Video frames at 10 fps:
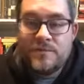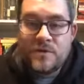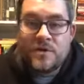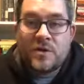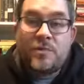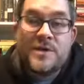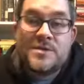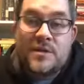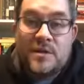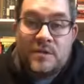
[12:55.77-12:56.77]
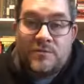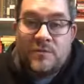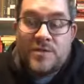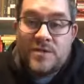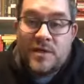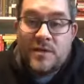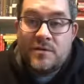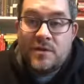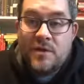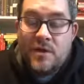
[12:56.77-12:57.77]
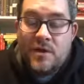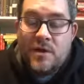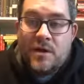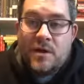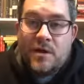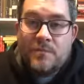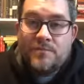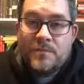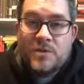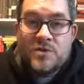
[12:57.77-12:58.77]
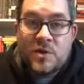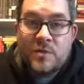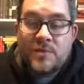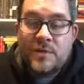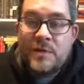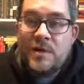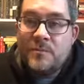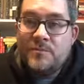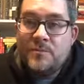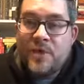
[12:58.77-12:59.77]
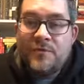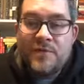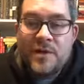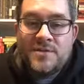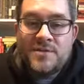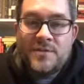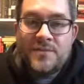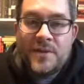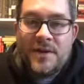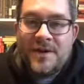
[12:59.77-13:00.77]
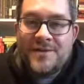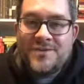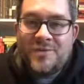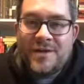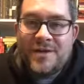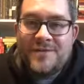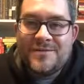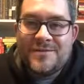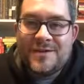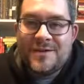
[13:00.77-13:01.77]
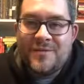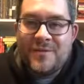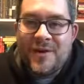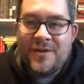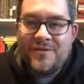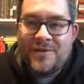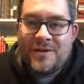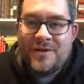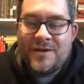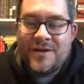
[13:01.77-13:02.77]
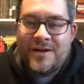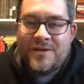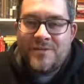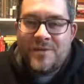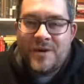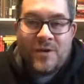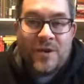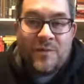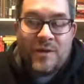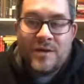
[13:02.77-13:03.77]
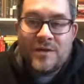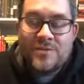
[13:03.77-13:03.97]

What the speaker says: complexity of what's ahead. And so let me pray for us as we prepare for a great week, as